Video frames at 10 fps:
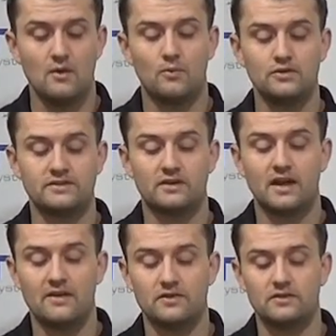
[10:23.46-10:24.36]
When you start
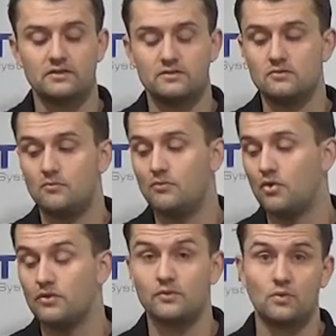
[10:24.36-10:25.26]
having to do
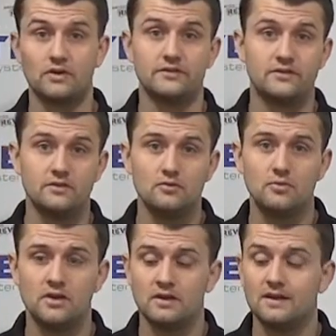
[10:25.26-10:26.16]
more than one tube,
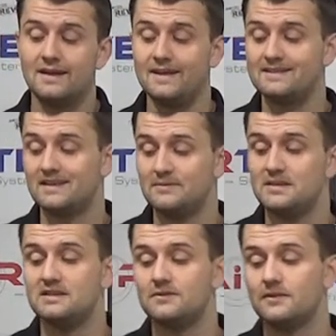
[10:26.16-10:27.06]
it's going to
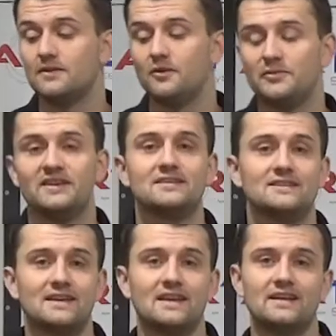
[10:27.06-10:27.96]
be difficult because
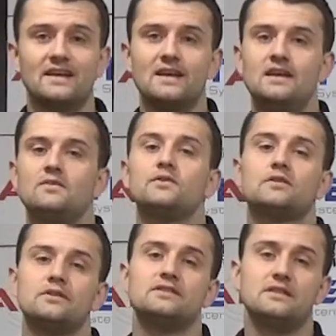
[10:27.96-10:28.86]
again, if you're
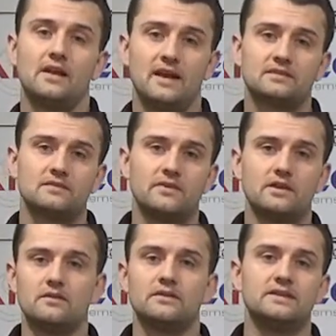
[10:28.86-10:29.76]
greasing an
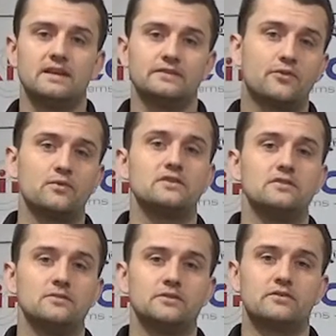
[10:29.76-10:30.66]
excavator that takes three
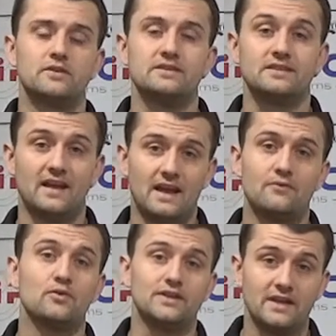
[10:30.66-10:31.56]
tubes of grease
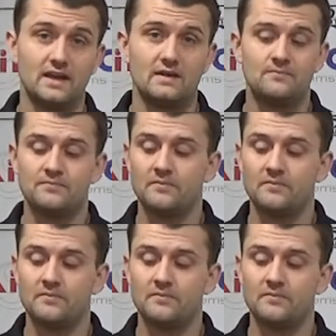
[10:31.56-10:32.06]
every day,